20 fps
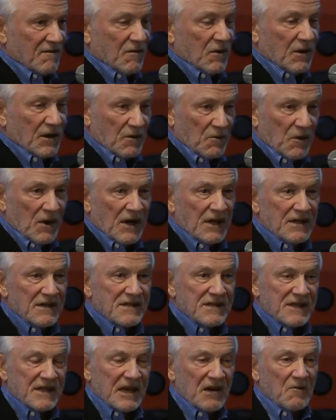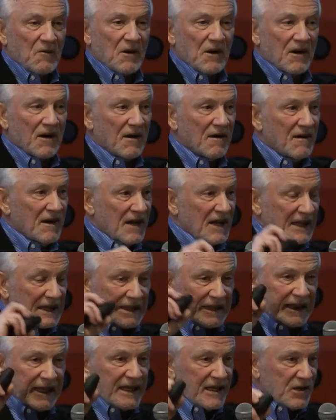were the ones that were
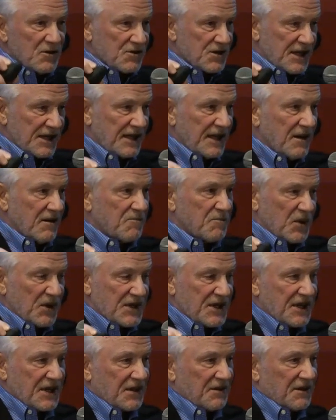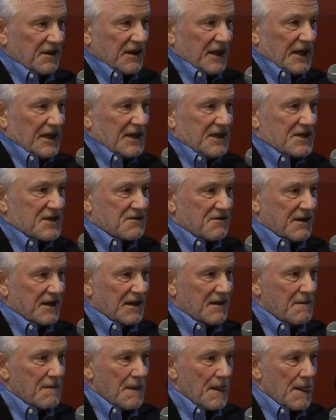leaders in their particular industry.